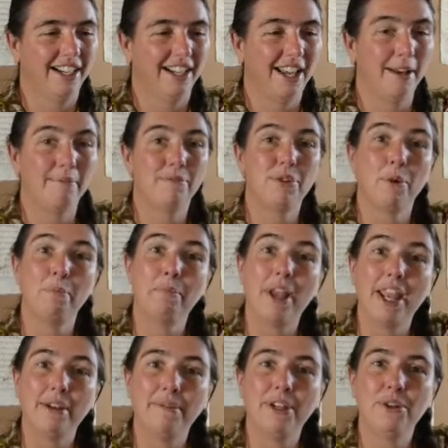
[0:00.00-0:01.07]
And so
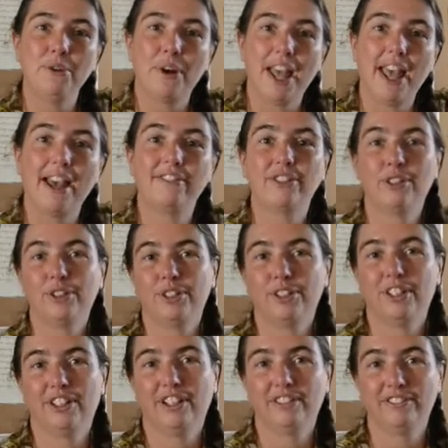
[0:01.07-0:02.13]
maybe you have heard
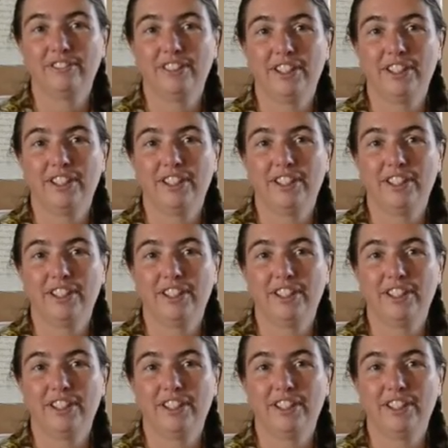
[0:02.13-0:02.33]
of